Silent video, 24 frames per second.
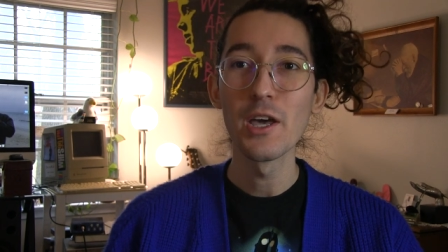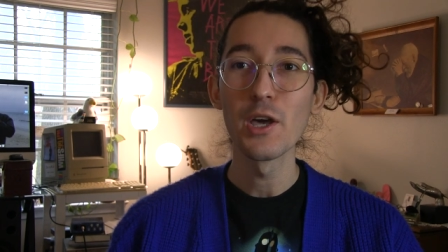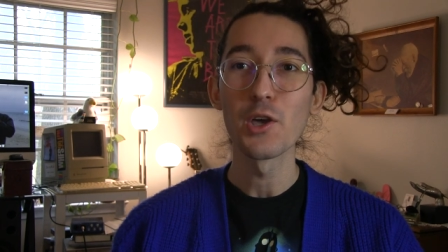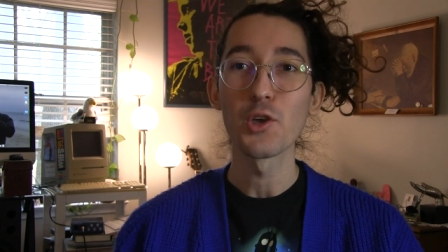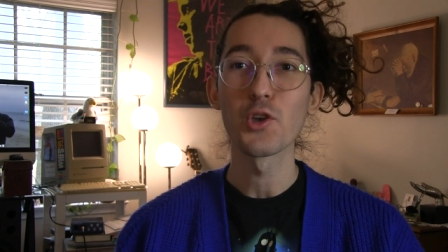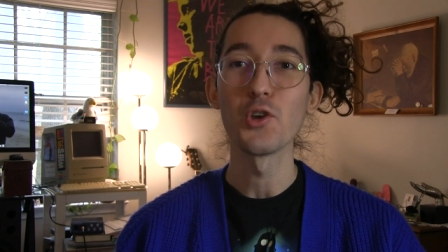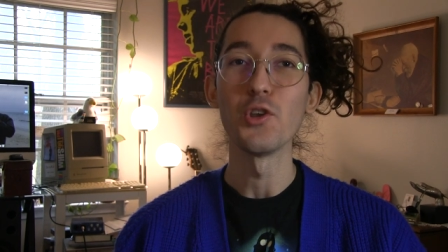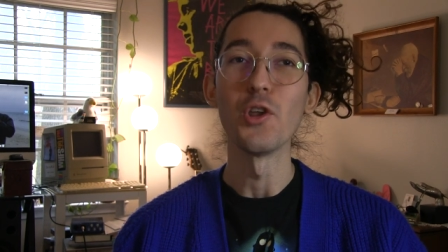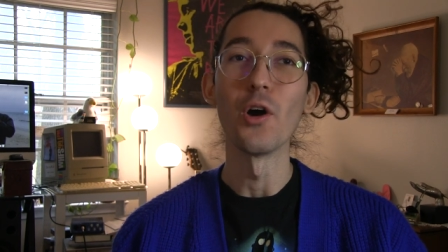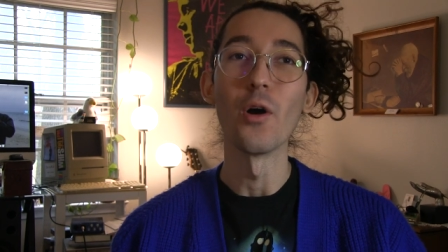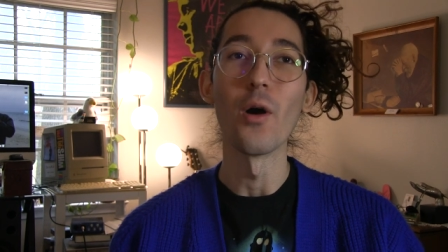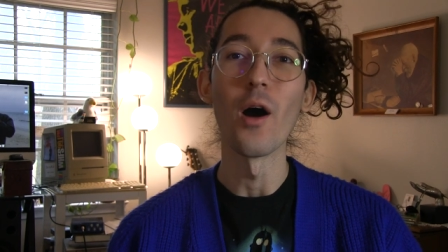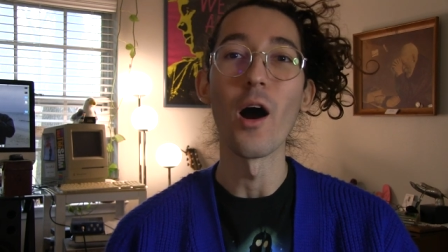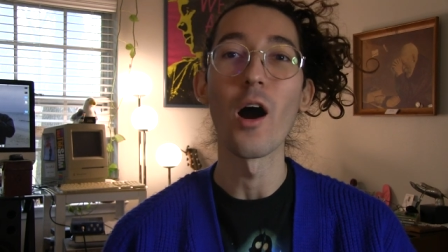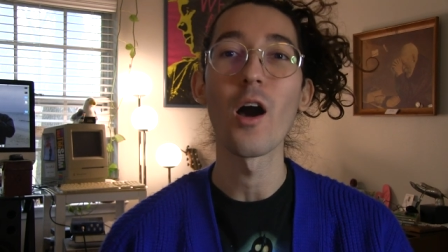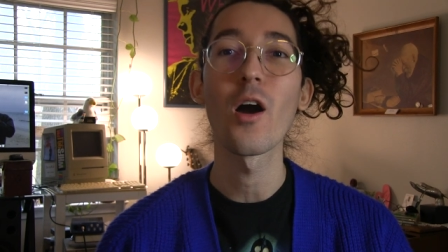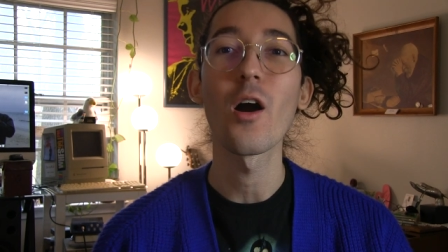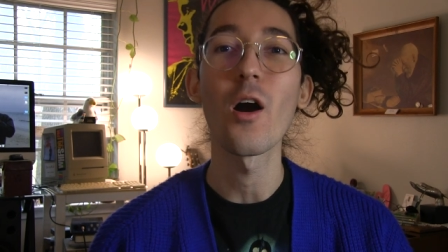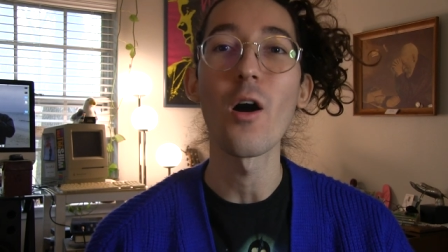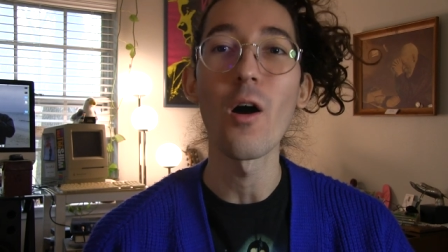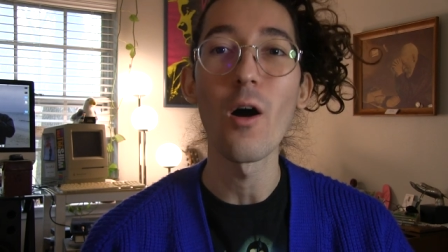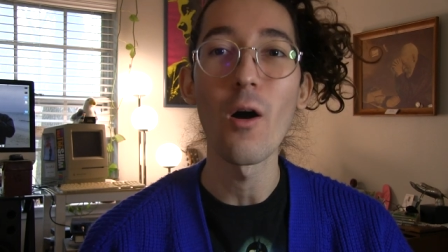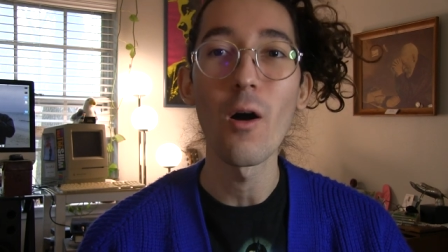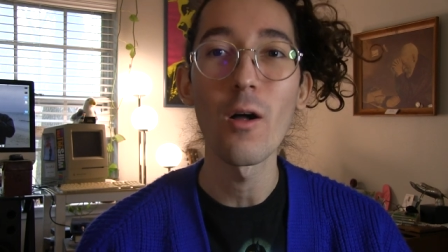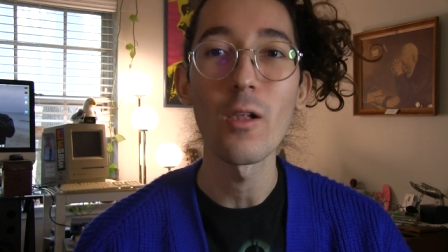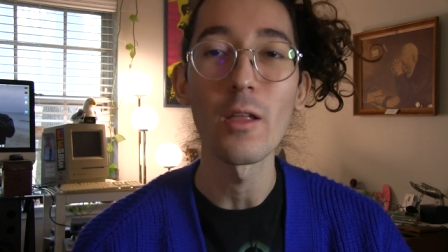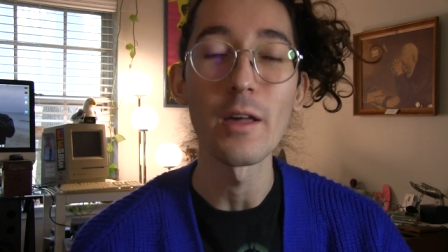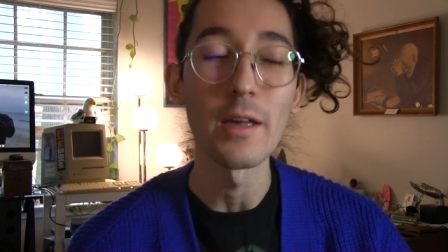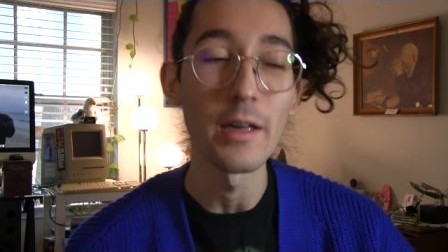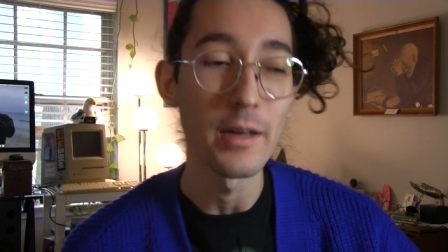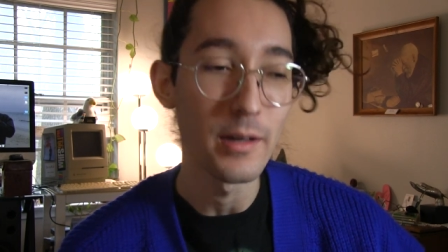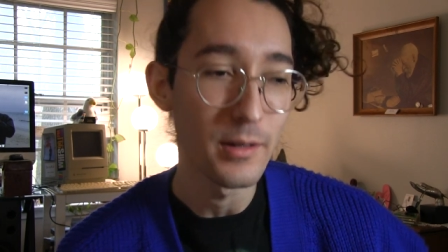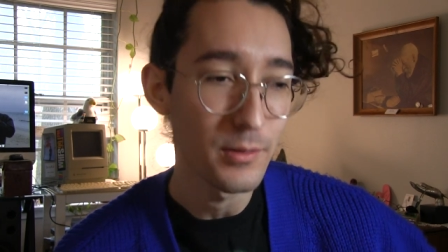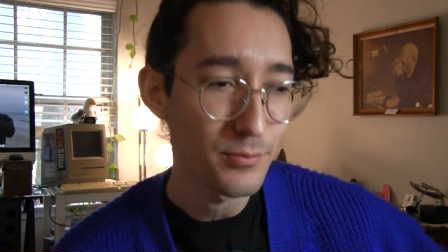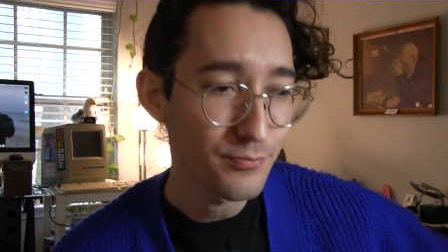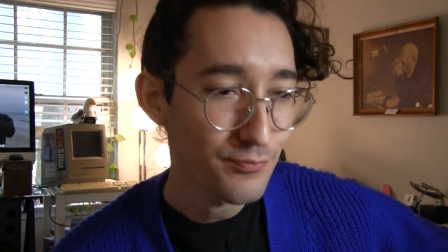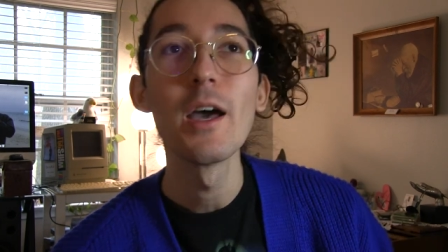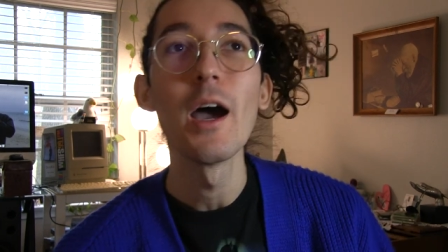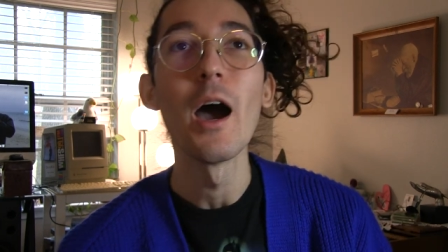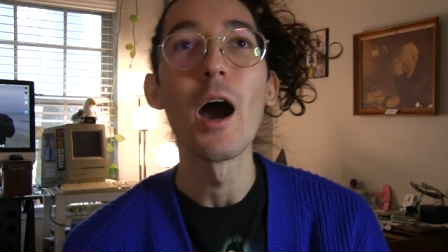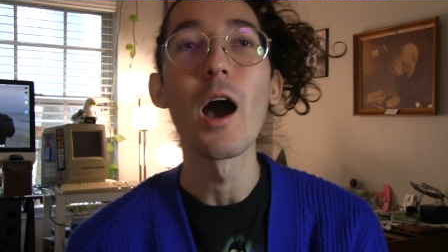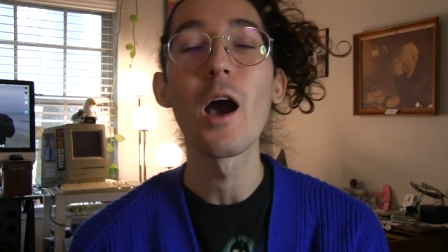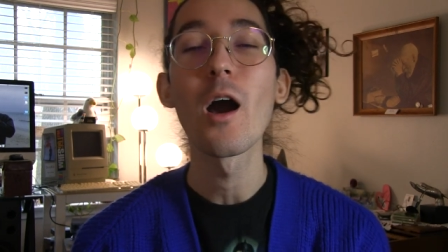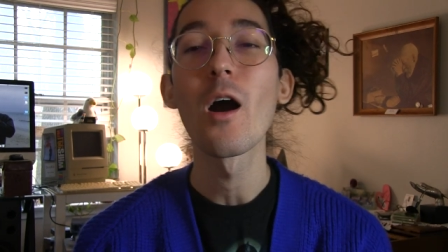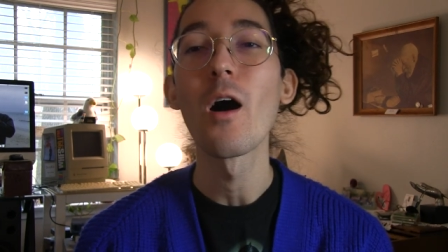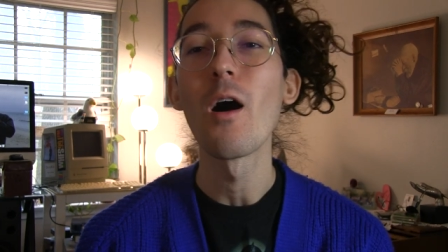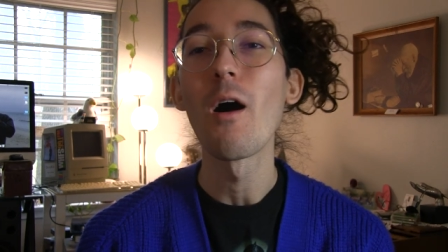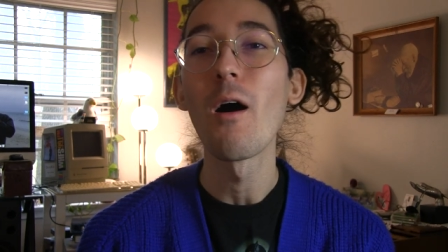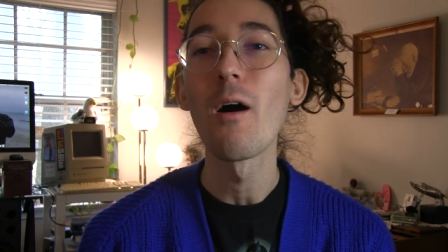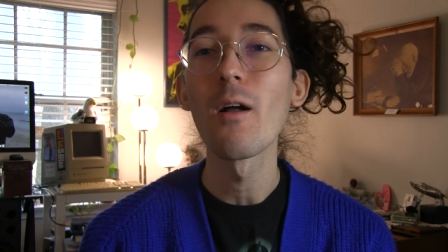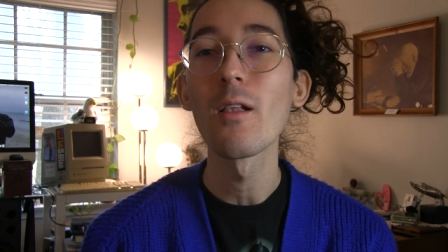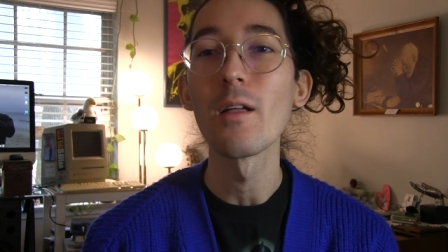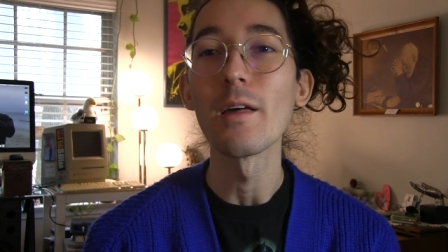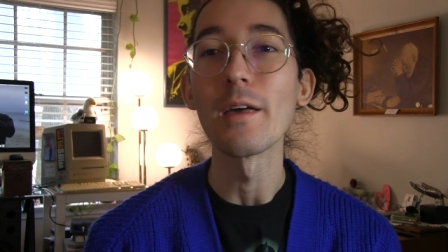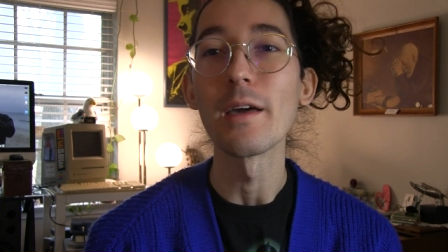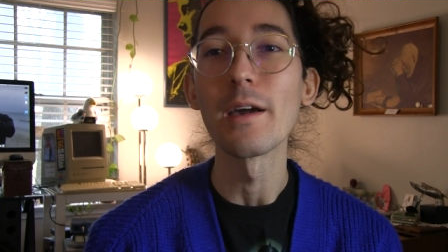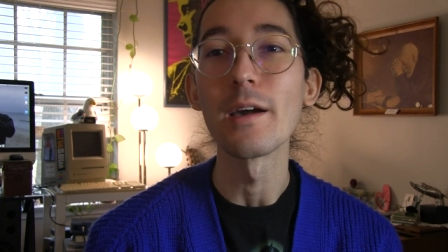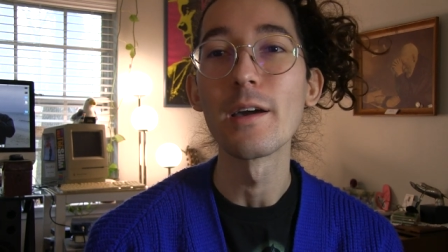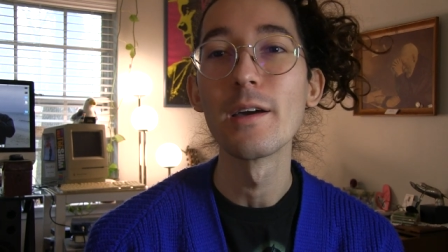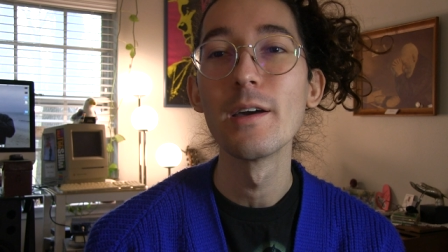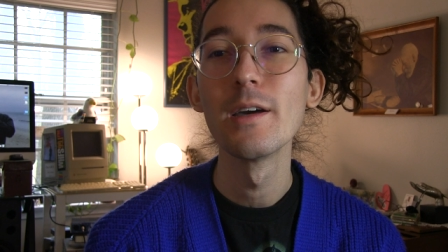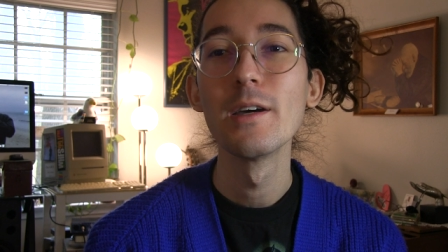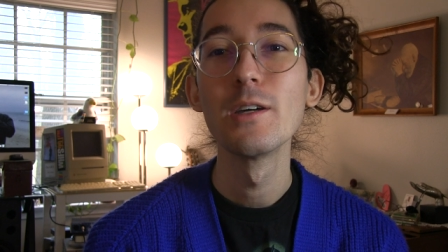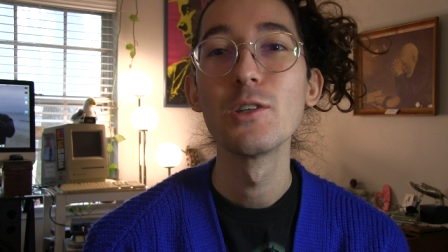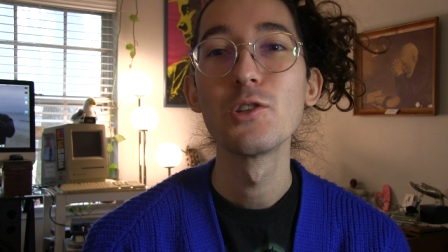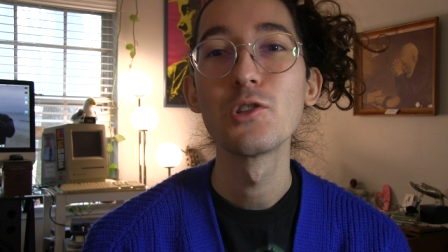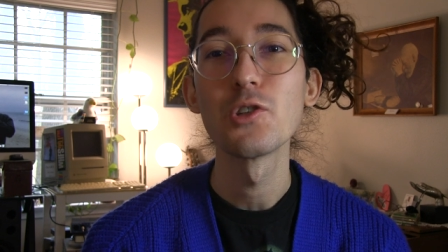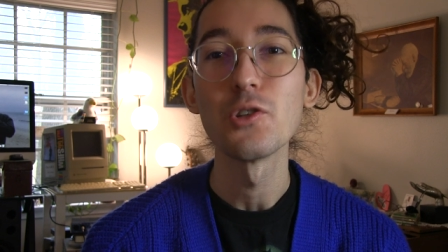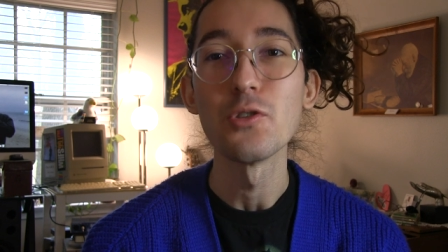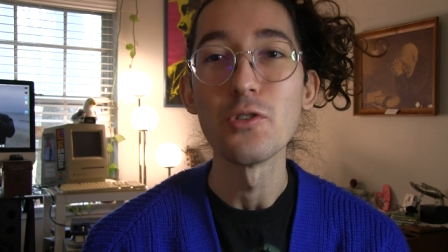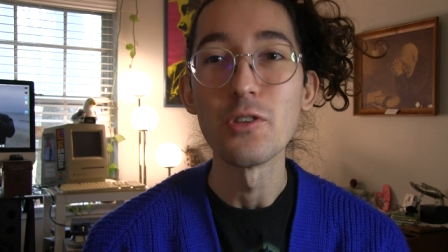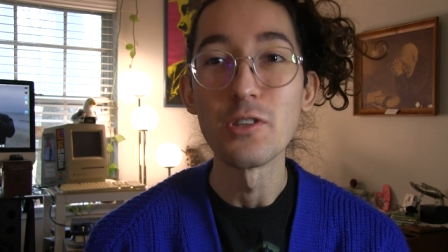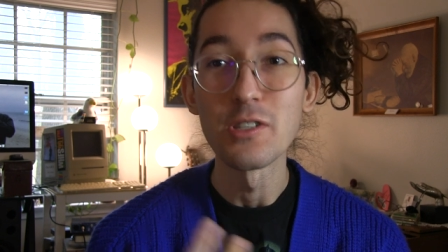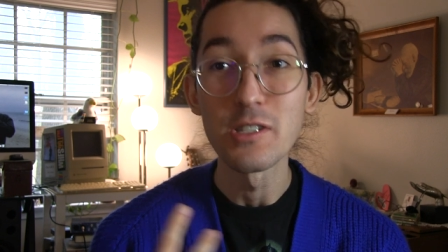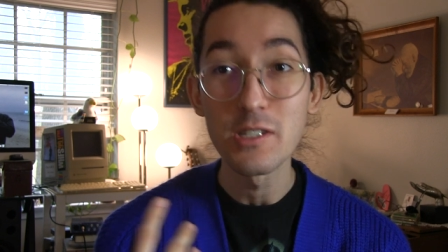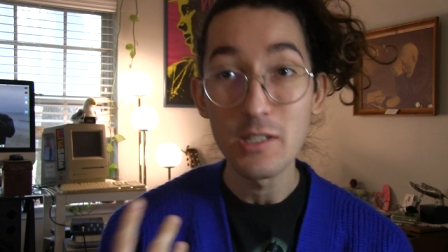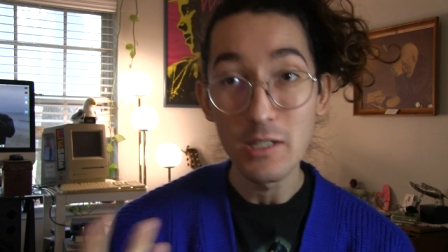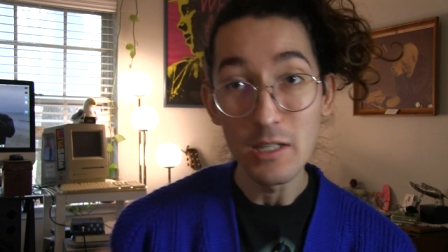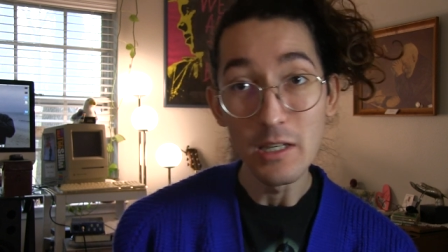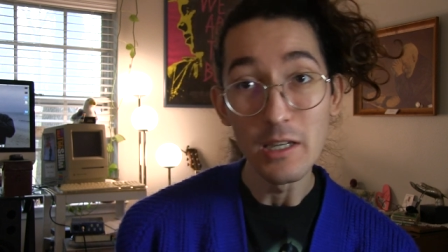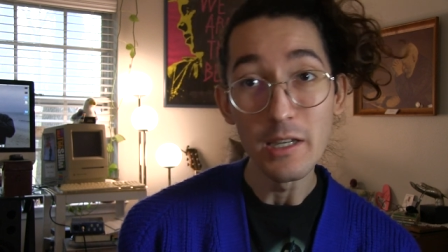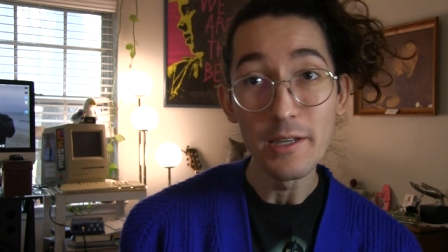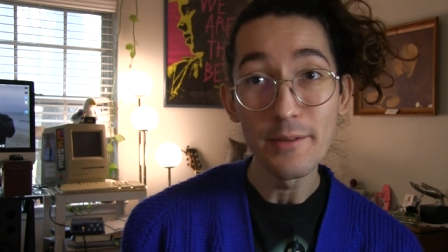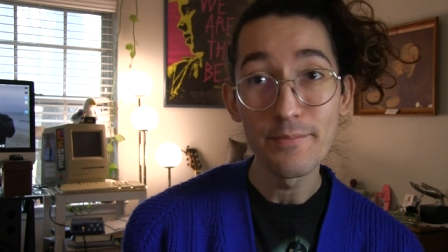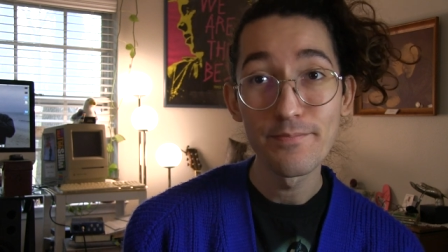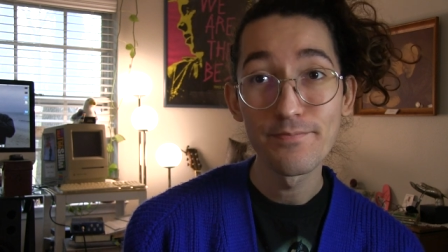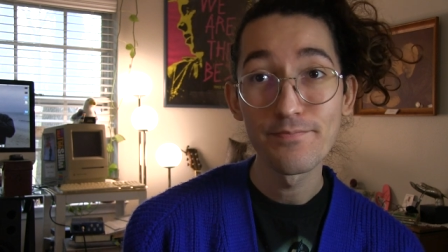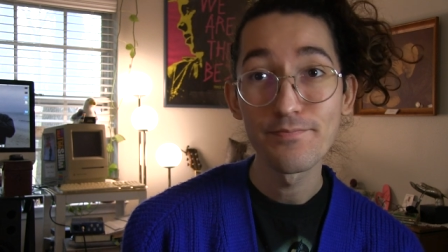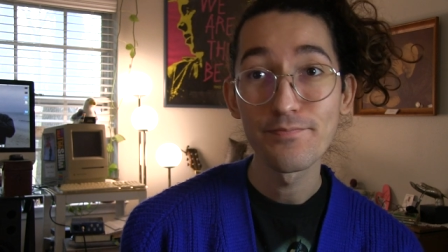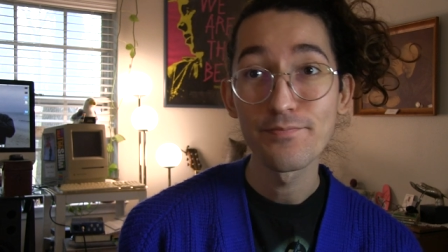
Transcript: you know, a calling, a calling to the sea.